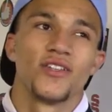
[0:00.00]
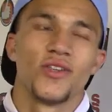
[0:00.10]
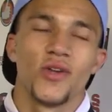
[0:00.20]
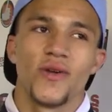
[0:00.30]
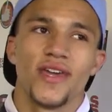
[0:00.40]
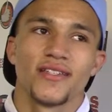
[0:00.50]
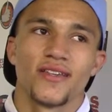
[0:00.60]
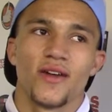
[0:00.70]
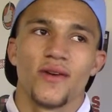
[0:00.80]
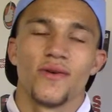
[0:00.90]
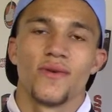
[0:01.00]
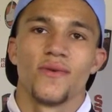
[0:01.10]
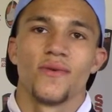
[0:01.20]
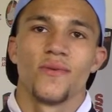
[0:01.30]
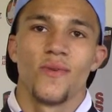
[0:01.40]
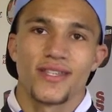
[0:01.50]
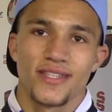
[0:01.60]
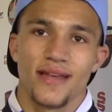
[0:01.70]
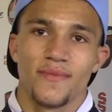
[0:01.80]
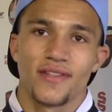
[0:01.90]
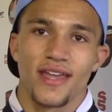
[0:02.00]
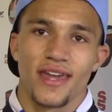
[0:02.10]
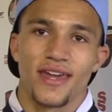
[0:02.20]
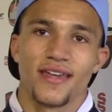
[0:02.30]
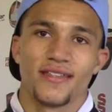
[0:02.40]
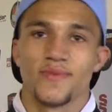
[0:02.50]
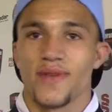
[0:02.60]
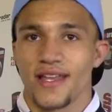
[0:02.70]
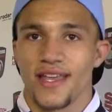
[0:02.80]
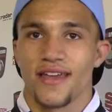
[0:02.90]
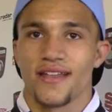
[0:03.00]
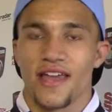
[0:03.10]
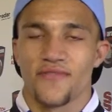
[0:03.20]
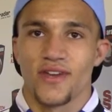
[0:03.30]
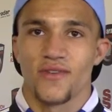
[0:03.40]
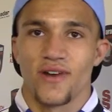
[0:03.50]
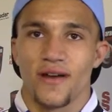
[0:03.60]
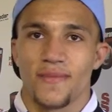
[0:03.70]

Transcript: 2 years ago, West Ham under 18s played here in the FA Youth Cup.